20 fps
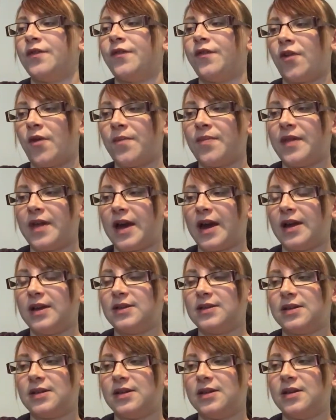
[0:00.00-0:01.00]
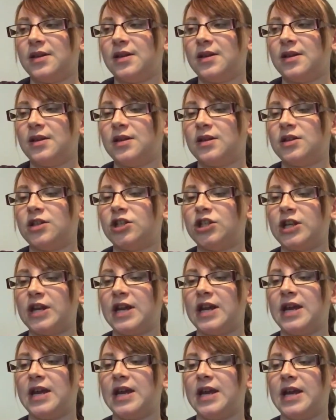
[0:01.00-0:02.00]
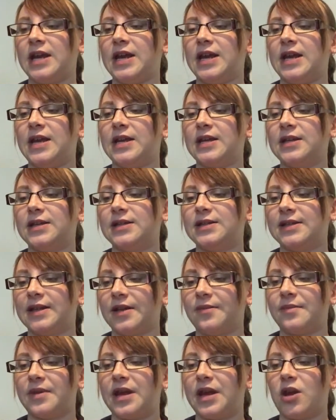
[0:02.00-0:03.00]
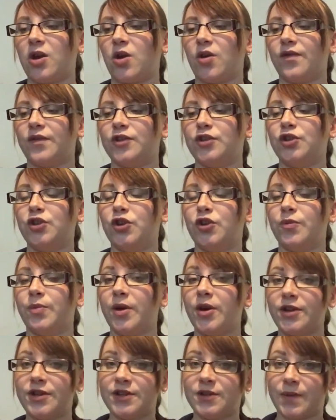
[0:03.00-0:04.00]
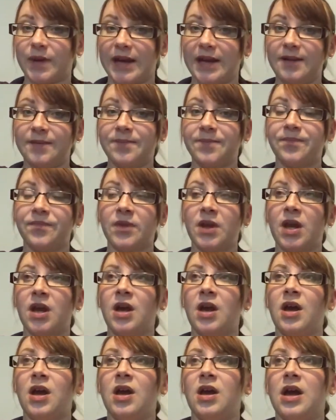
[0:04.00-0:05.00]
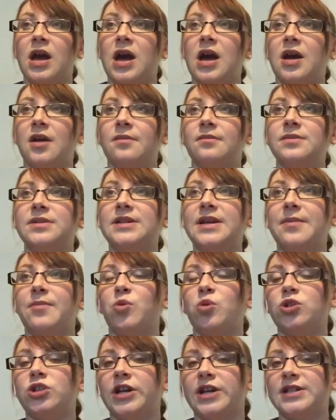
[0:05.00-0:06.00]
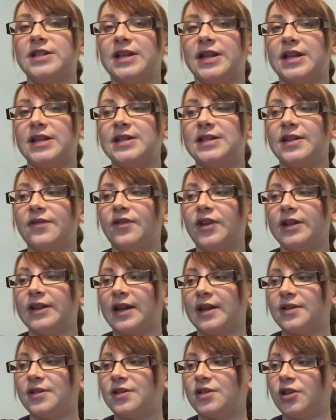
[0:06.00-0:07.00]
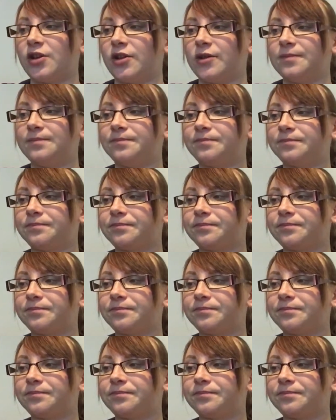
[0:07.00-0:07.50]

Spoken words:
from that, she sent me over to birth suite to get more checks done and stuff like that. So